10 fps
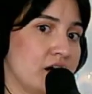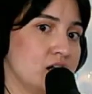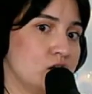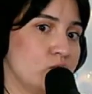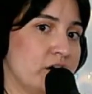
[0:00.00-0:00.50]

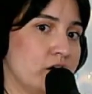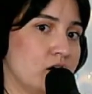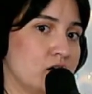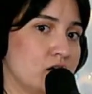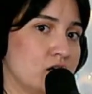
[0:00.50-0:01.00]
it's
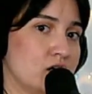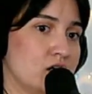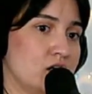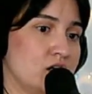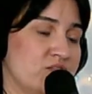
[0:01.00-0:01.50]
weird.
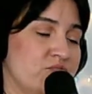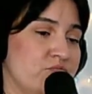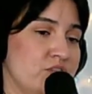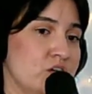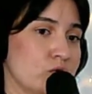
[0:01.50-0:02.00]
It
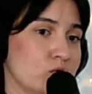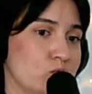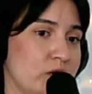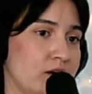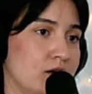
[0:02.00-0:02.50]
feels
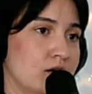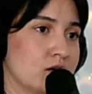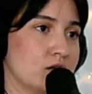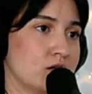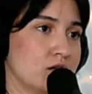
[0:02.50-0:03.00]
weird,